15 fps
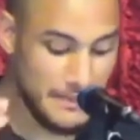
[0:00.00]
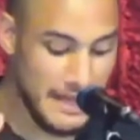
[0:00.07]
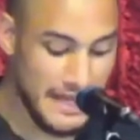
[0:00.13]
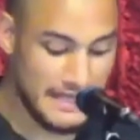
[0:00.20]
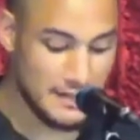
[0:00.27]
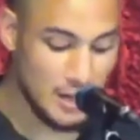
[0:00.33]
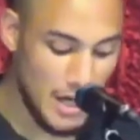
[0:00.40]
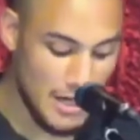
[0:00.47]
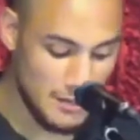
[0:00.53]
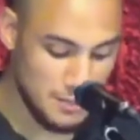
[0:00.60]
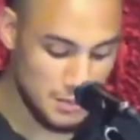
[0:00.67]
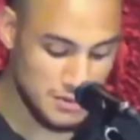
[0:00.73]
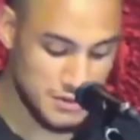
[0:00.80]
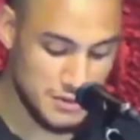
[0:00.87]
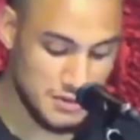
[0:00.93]
liable
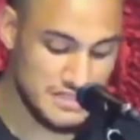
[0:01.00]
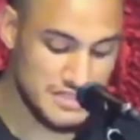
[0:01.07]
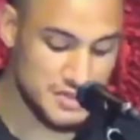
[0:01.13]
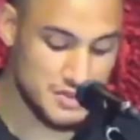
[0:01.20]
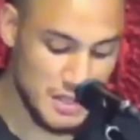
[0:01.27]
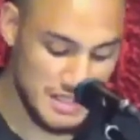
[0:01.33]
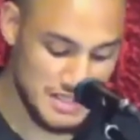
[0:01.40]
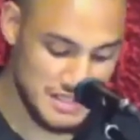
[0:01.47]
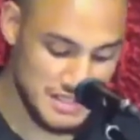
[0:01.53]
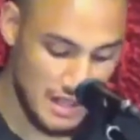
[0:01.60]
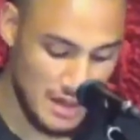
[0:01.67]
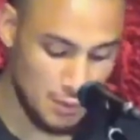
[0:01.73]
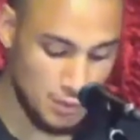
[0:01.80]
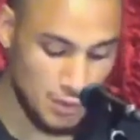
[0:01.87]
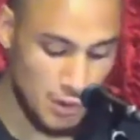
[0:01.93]
to destruction. I
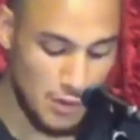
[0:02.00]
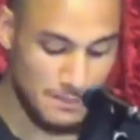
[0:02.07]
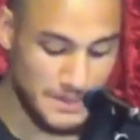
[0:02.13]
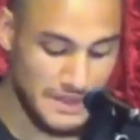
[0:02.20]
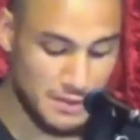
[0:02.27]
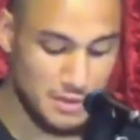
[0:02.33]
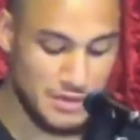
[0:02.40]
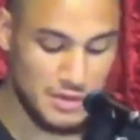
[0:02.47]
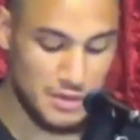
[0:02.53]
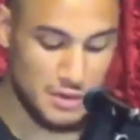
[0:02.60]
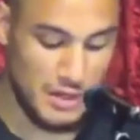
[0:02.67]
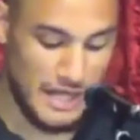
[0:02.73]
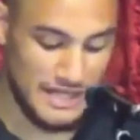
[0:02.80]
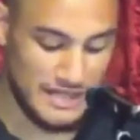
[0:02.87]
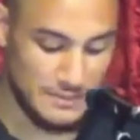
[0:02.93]
will not be with you
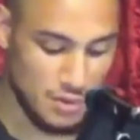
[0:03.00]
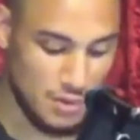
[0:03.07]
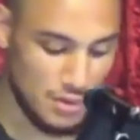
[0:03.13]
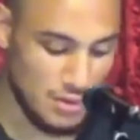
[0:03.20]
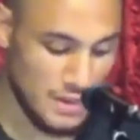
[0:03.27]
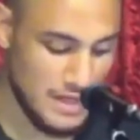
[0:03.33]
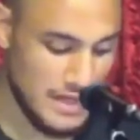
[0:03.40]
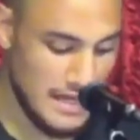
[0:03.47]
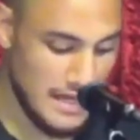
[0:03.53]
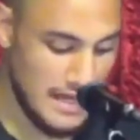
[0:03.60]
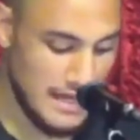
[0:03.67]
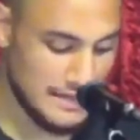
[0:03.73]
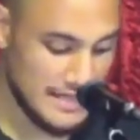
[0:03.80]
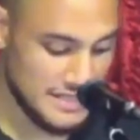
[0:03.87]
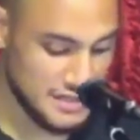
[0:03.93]
anymore
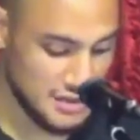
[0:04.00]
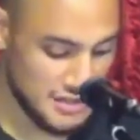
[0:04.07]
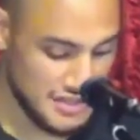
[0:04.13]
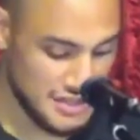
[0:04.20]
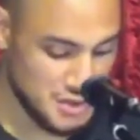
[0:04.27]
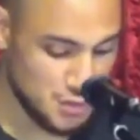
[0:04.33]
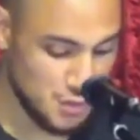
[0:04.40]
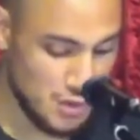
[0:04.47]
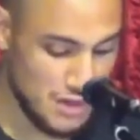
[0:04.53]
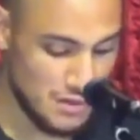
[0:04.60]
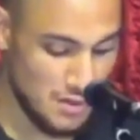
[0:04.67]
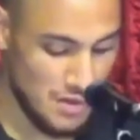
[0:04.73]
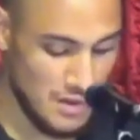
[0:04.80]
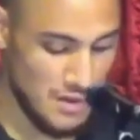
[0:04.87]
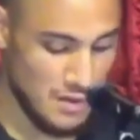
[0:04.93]
unless you destroy
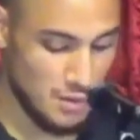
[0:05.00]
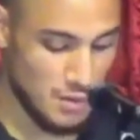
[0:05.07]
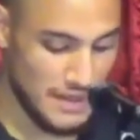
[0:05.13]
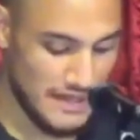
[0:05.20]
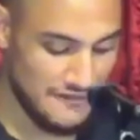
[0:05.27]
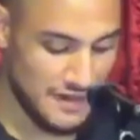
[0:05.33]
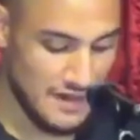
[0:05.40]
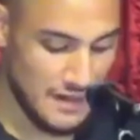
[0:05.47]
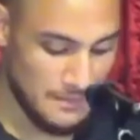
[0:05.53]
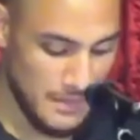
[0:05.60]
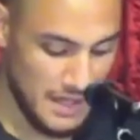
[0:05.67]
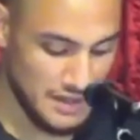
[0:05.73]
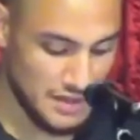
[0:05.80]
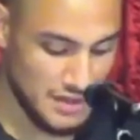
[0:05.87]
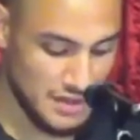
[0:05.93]
whatever
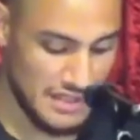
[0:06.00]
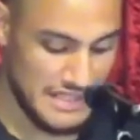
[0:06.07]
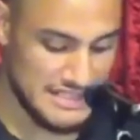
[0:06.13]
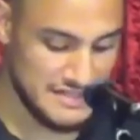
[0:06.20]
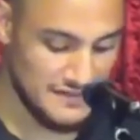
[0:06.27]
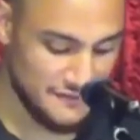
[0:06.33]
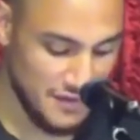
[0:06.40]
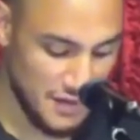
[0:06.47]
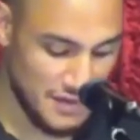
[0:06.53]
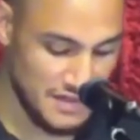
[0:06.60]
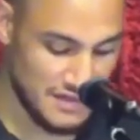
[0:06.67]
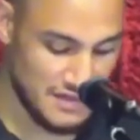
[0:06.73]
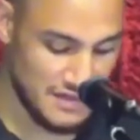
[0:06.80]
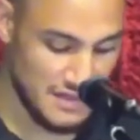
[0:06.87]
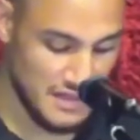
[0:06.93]
among you is
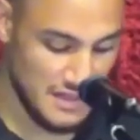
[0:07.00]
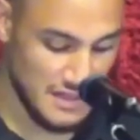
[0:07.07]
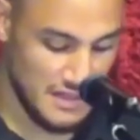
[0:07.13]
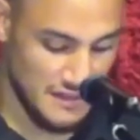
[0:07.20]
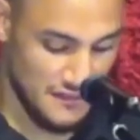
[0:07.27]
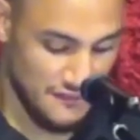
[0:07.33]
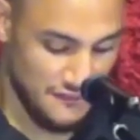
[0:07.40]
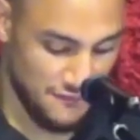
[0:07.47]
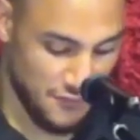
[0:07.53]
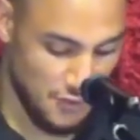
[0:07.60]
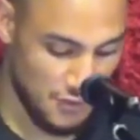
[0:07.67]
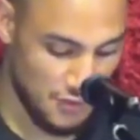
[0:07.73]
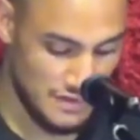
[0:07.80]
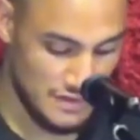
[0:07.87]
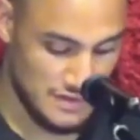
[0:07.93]
devoted
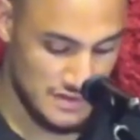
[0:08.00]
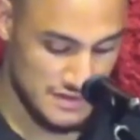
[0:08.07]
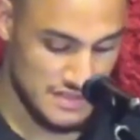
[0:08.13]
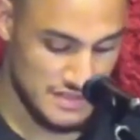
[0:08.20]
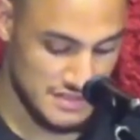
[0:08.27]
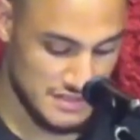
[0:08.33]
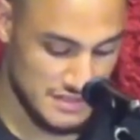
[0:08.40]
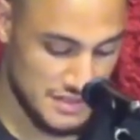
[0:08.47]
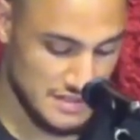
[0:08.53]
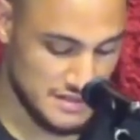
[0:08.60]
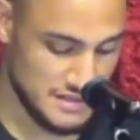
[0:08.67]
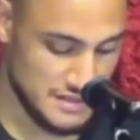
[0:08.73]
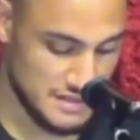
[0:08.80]
for destruction."